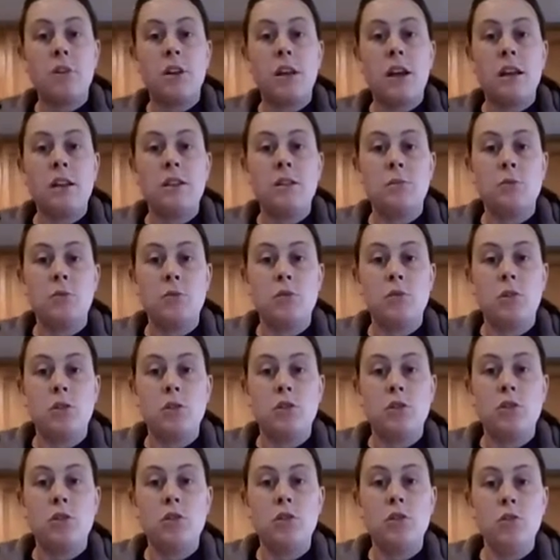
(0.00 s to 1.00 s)
to end up doing
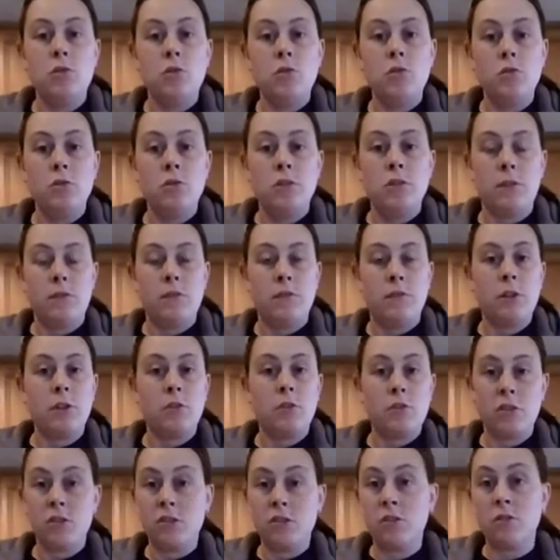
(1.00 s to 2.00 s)
2 different
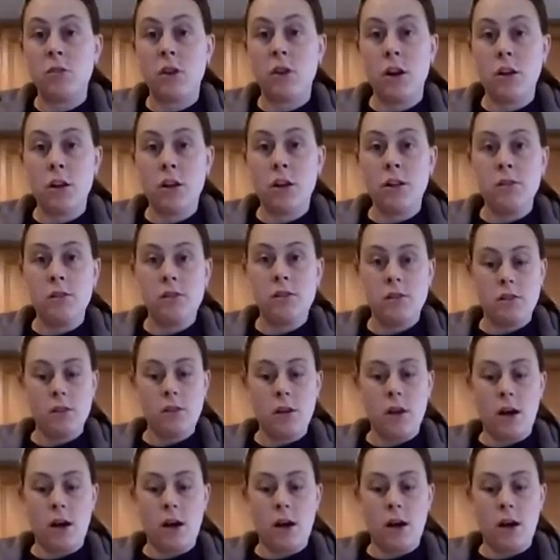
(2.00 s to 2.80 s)
crystal gardens.